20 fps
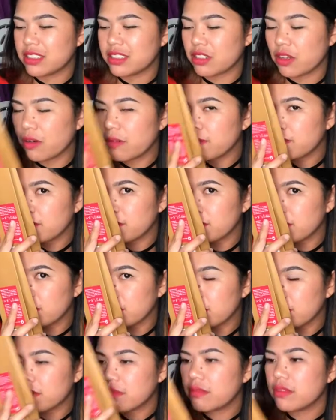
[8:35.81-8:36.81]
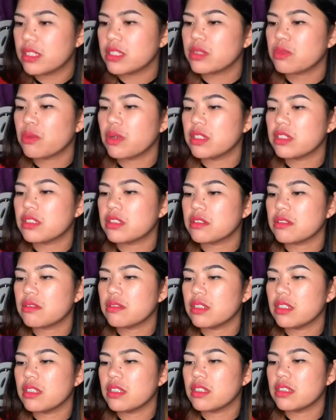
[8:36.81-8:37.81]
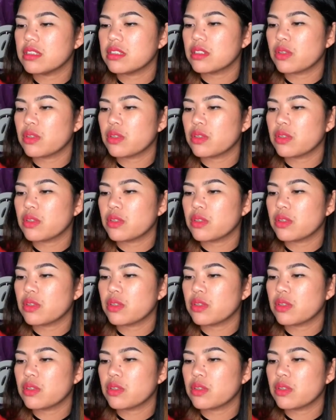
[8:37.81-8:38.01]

So, this one too is